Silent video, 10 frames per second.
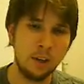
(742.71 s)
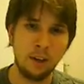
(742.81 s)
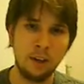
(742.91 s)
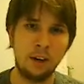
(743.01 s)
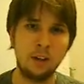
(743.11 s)
And
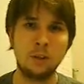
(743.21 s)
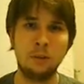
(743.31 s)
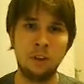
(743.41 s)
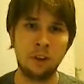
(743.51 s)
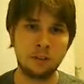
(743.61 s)
also
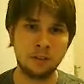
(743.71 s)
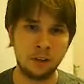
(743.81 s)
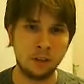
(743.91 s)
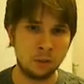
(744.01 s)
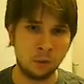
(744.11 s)
thanks
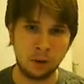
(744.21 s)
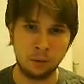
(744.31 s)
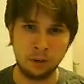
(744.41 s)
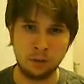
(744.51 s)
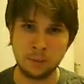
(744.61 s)
to anyone who
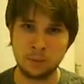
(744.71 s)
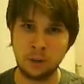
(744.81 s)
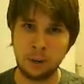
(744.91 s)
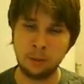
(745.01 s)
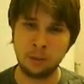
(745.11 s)
subscribed to
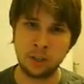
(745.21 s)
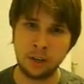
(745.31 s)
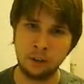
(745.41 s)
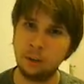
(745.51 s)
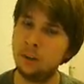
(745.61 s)
the
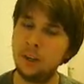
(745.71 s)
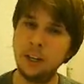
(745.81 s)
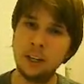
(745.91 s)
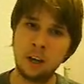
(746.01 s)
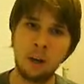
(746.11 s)
channel,
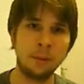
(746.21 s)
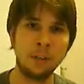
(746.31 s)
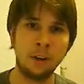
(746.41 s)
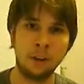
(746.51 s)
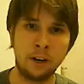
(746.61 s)
commented on
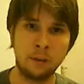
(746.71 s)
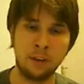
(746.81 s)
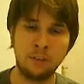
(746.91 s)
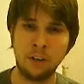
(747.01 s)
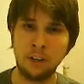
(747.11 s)
any of my
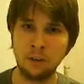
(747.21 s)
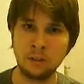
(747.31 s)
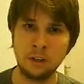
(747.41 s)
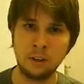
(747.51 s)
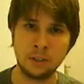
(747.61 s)
videos, and
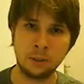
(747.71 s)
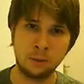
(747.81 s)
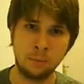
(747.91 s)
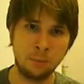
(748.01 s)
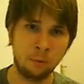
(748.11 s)
also
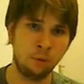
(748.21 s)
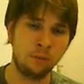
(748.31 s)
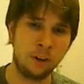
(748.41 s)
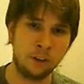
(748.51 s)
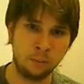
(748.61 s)
people who
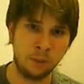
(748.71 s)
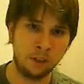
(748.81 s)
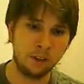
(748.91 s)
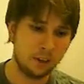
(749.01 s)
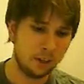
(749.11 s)
friended me.
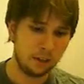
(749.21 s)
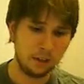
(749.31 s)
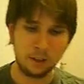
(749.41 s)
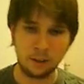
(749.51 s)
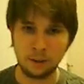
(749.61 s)

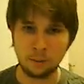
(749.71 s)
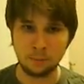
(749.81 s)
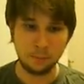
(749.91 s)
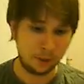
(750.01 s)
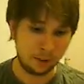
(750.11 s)

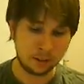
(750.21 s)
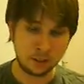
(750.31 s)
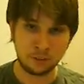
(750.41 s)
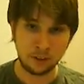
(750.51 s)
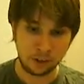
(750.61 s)
Yeah, that's it for now.